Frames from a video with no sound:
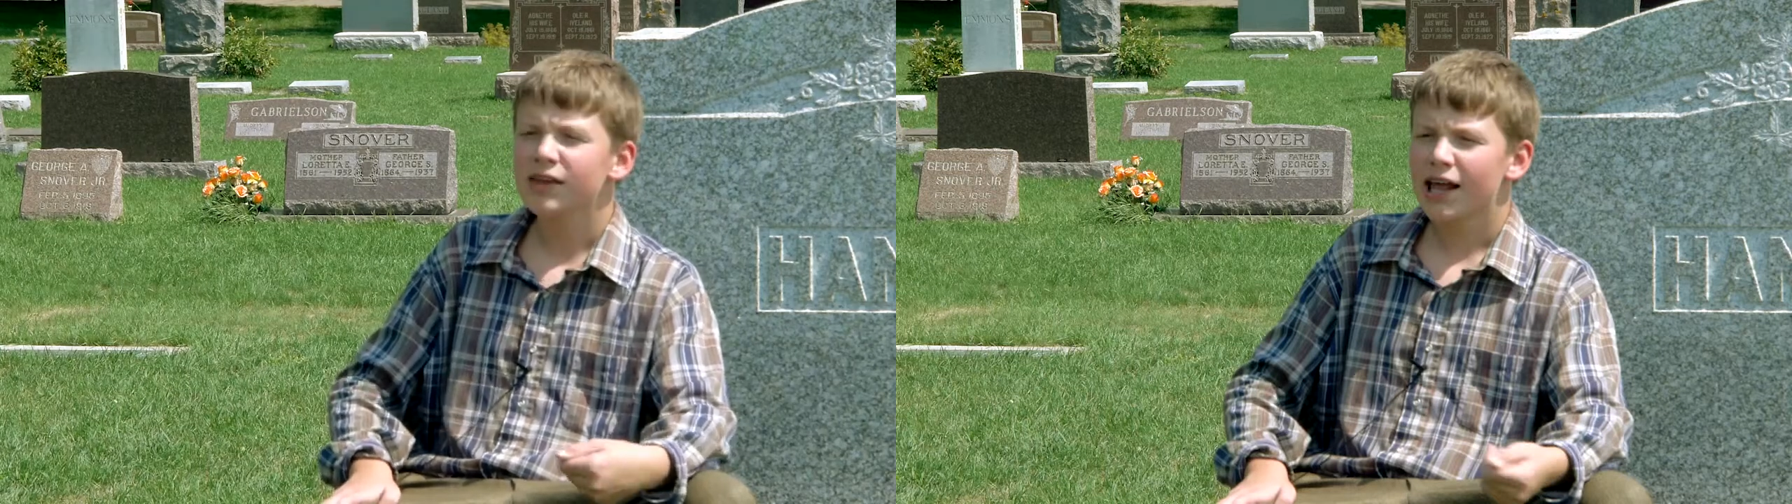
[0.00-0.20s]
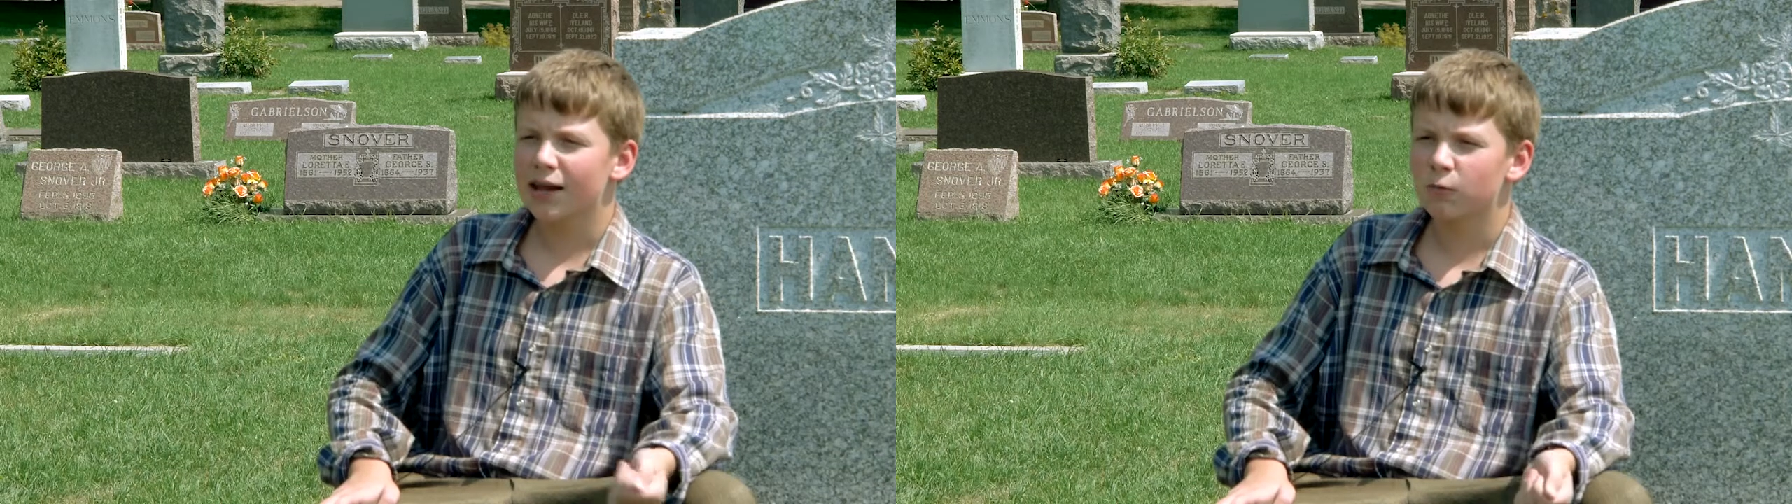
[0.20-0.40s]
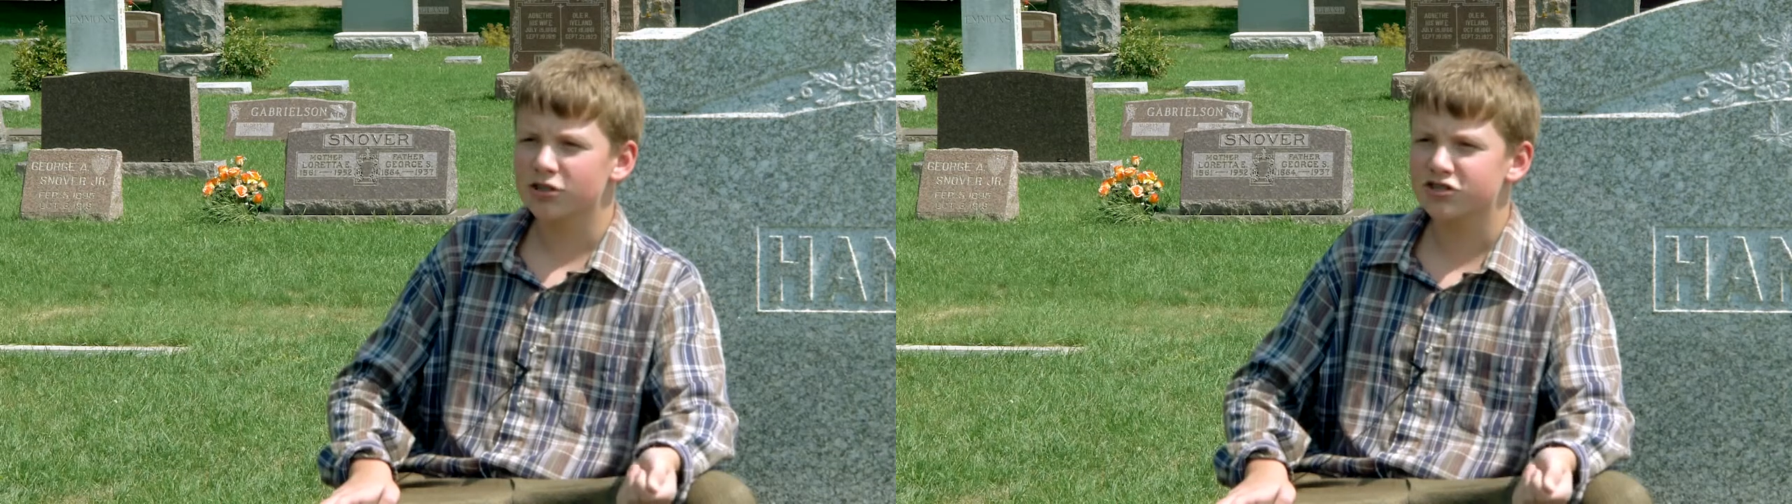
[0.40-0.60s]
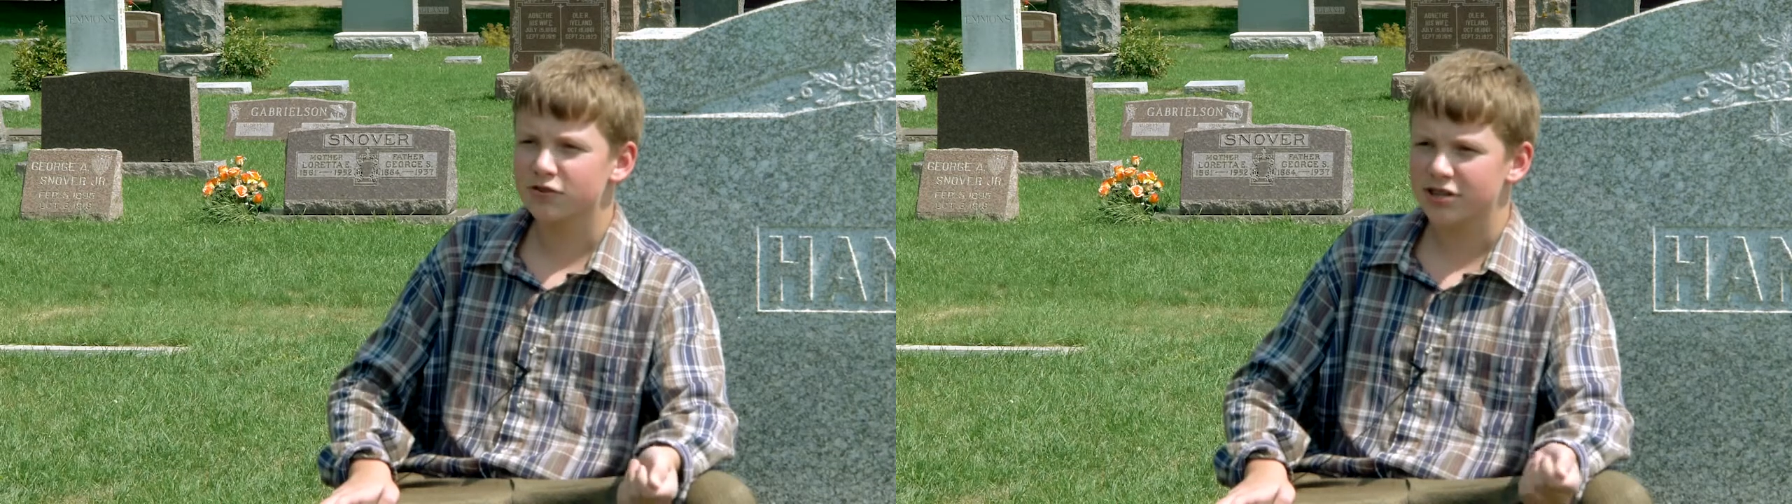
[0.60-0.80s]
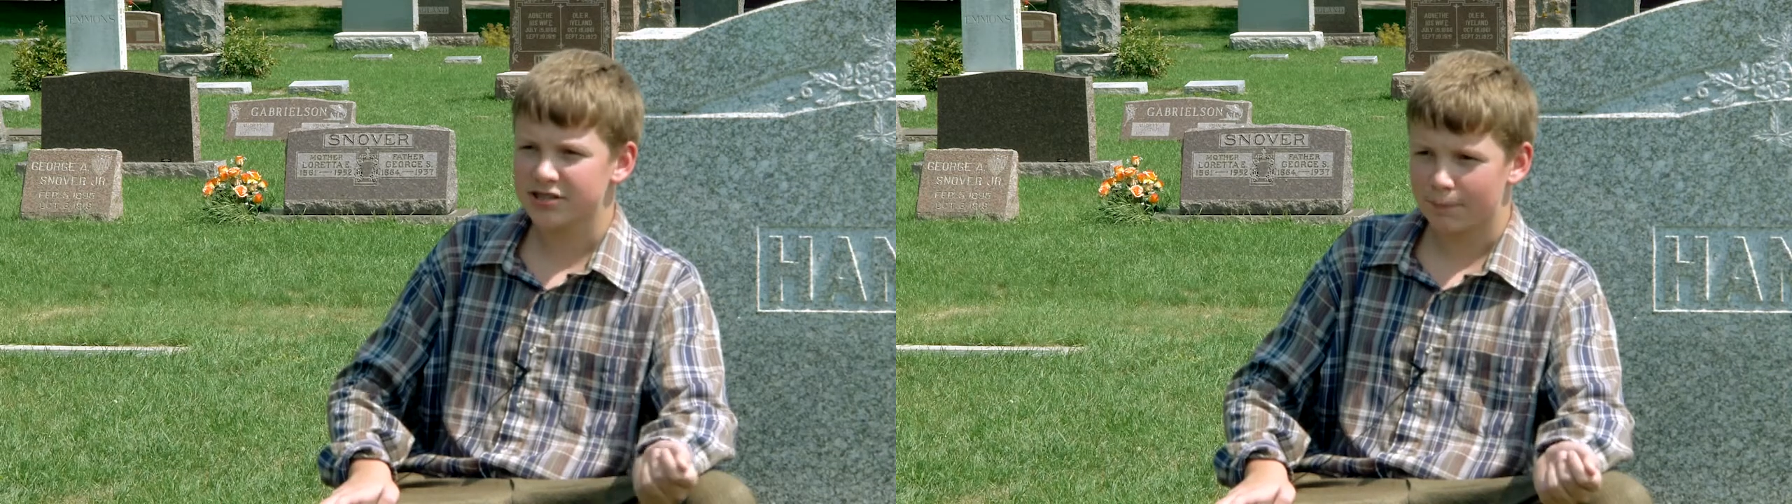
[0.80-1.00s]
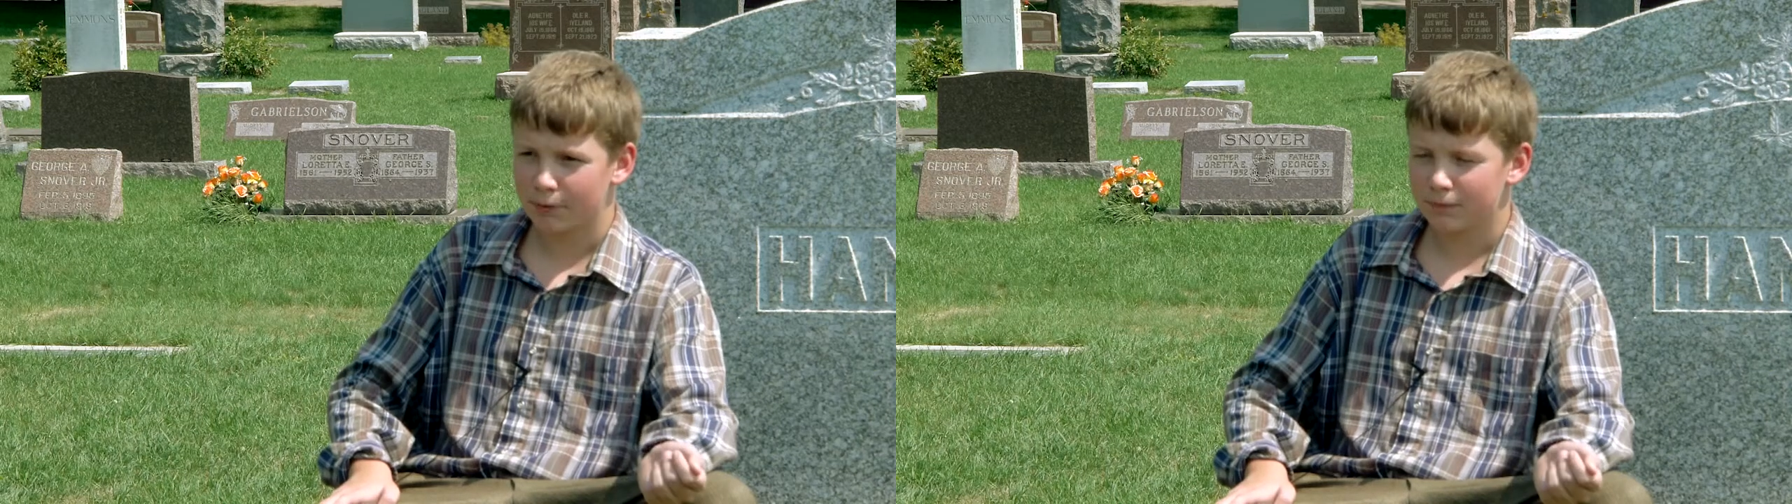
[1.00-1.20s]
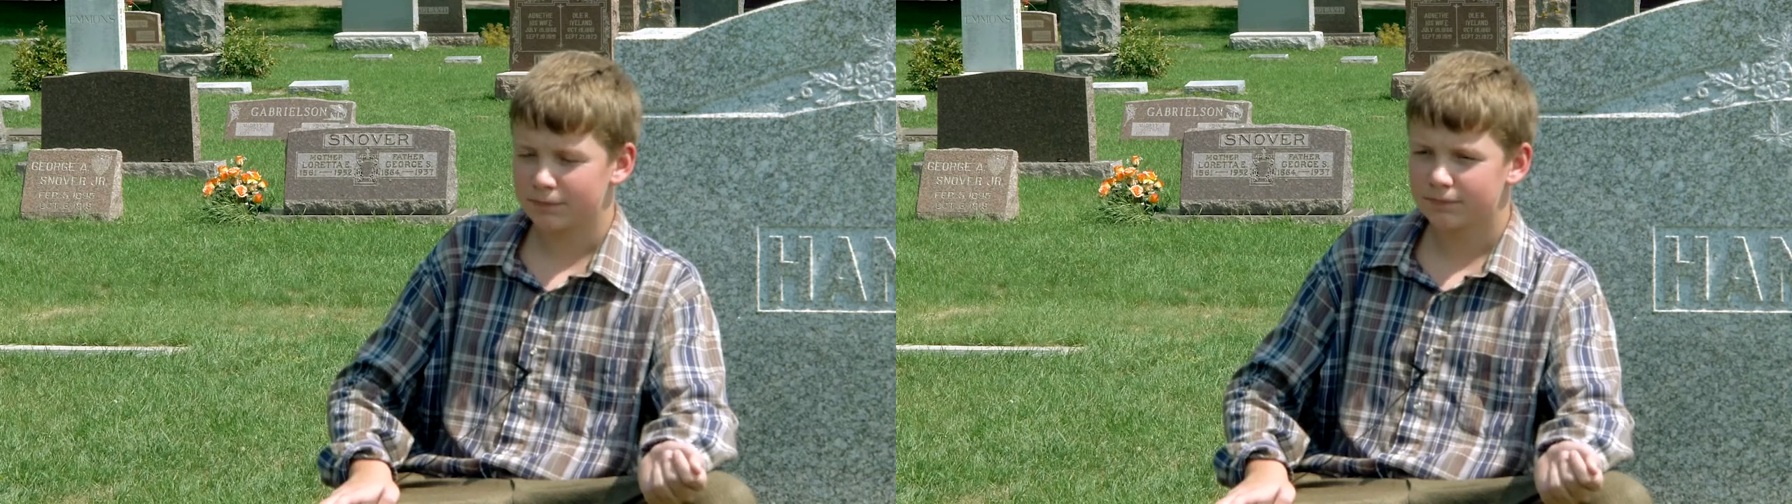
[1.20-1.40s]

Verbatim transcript: and once through the temple.